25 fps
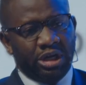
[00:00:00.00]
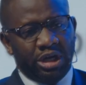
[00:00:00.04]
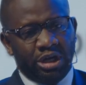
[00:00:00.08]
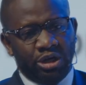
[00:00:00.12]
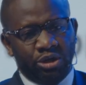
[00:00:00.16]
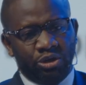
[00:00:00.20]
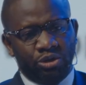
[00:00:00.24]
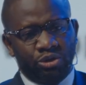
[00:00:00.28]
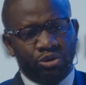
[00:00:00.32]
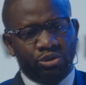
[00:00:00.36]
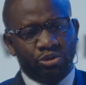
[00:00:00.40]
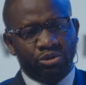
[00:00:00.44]

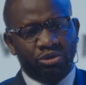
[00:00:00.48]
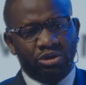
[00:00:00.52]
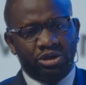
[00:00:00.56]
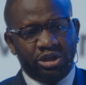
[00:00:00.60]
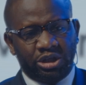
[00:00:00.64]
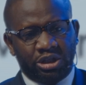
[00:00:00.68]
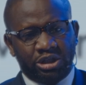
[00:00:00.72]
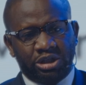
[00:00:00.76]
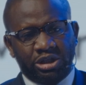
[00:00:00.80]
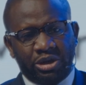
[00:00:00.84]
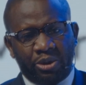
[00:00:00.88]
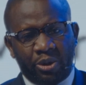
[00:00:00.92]
into
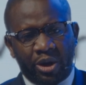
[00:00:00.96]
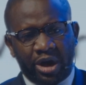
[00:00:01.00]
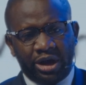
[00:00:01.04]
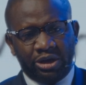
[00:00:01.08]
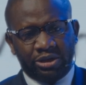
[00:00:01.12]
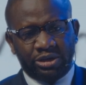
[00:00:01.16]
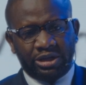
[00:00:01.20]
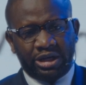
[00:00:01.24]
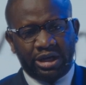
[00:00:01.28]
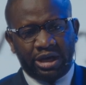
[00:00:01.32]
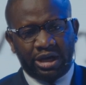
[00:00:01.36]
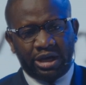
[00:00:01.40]
digital
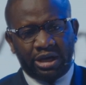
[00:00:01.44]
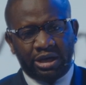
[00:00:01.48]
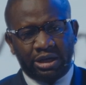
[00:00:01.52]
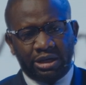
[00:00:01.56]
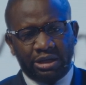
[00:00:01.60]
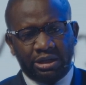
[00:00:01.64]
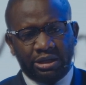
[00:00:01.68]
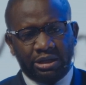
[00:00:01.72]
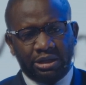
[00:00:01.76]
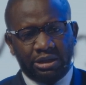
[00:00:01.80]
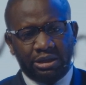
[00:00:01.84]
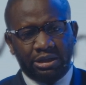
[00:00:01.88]
healthcare.
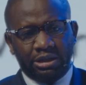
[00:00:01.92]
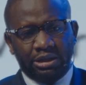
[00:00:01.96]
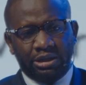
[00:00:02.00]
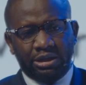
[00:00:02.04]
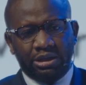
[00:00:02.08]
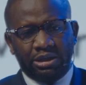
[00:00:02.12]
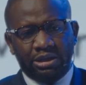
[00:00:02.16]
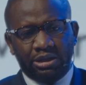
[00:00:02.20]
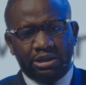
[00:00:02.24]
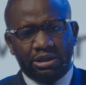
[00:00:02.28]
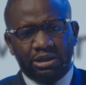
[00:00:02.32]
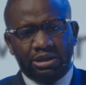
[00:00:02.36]

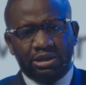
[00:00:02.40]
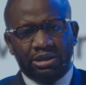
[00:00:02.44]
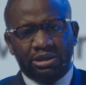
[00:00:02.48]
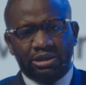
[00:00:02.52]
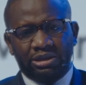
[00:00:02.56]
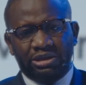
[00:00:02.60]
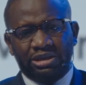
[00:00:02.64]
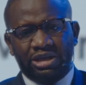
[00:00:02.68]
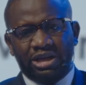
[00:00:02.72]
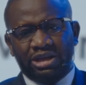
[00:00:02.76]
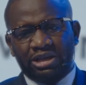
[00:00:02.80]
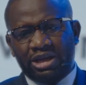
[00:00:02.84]

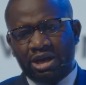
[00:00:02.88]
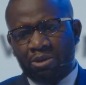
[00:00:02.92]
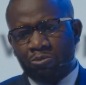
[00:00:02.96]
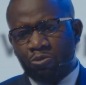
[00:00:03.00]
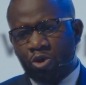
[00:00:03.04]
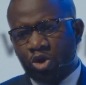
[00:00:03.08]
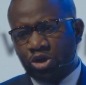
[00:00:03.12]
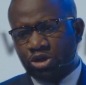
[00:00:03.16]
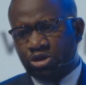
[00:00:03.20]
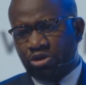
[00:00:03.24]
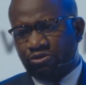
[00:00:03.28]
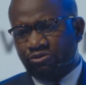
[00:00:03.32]
Take the
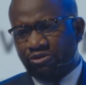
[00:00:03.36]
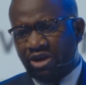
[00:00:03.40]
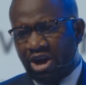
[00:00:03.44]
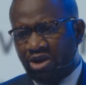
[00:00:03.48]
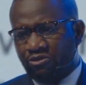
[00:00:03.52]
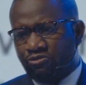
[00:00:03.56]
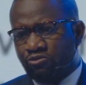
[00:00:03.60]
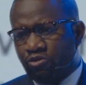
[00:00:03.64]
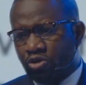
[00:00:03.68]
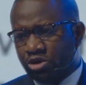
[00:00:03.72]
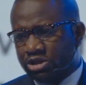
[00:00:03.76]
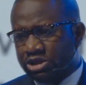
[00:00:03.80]
amount of
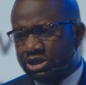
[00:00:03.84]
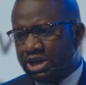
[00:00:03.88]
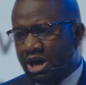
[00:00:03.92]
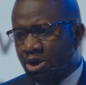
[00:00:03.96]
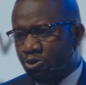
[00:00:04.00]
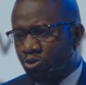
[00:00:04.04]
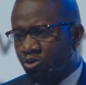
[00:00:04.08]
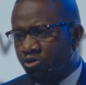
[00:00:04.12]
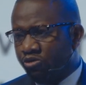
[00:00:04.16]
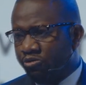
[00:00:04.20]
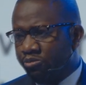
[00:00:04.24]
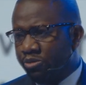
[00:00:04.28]
effort
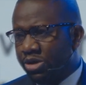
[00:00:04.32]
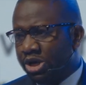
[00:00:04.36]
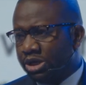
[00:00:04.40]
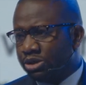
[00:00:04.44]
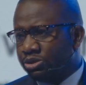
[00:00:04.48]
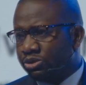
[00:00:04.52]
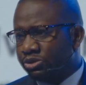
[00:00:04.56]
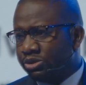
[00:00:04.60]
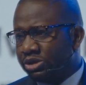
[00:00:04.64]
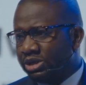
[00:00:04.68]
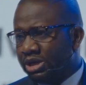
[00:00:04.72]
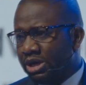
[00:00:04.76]
that we've
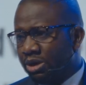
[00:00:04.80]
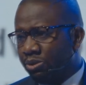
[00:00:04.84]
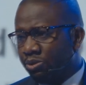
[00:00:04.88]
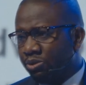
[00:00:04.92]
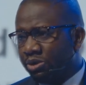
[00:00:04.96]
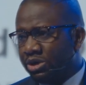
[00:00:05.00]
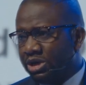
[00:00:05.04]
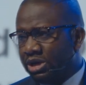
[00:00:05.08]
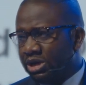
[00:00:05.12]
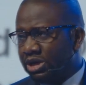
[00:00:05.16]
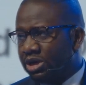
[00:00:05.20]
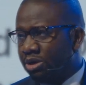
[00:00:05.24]
made today
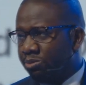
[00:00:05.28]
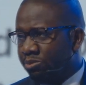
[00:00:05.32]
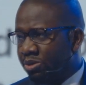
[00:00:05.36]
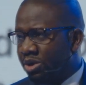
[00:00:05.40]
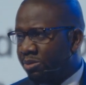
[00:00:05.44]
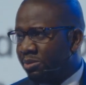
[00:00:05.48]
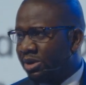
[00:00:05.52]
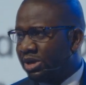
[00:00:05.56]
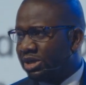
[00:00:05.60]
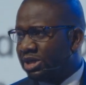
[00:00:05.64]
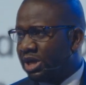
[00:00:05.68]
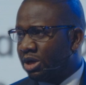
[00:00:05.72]
within the
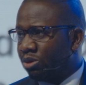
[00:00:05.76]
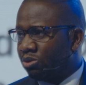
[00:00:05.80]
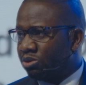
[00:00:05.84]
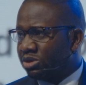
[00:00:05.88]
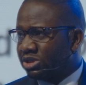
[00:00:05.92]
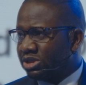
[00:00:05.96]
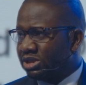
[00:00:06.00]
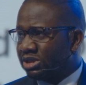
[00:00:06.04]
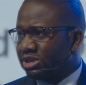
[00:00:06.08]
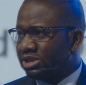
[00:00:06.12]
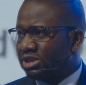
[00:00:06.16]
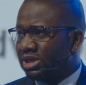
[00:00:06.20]
payment
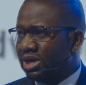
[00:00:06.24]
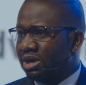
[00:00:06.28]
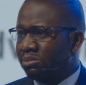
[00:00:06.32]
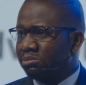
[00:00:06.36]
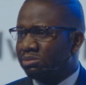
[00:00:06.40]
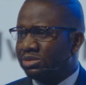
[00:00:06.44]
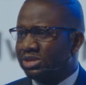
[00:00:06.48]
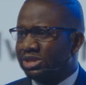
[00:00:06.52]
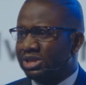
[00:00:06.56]
ecosystem,